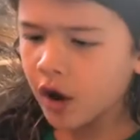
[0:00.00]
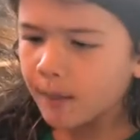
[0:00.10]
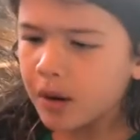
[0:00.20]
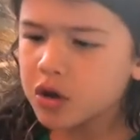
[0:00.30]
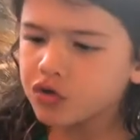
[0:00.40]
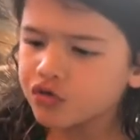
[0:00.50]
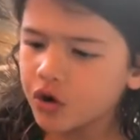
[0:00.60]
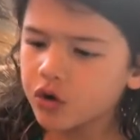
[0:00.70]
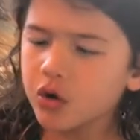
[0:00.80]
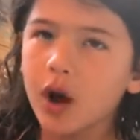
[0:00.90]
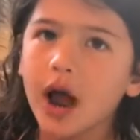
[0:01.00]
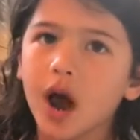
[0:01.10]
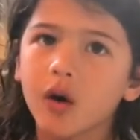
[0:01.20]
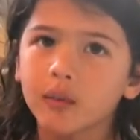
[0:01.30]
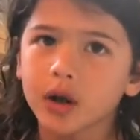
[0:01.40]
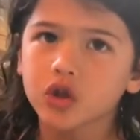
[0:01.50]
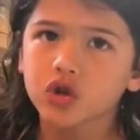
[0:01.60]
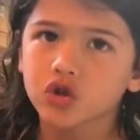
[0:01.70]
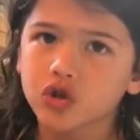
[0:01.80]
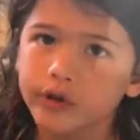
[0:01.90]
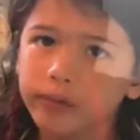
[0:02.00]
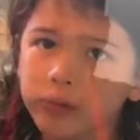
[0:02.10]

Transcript: but you don't know how much germs.